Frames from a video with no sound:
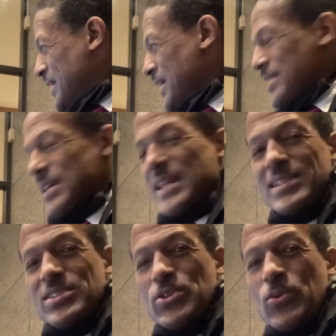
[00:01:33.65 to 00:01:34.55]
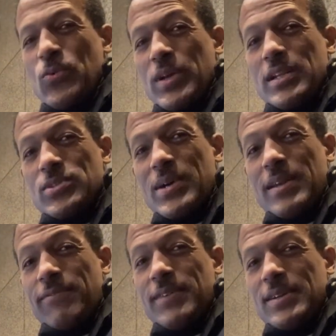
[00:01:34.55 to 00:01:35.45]
and then I'd still want to try to
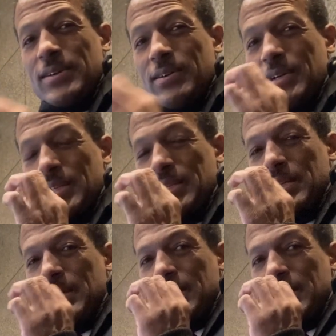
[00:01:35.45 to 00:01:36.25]
fit on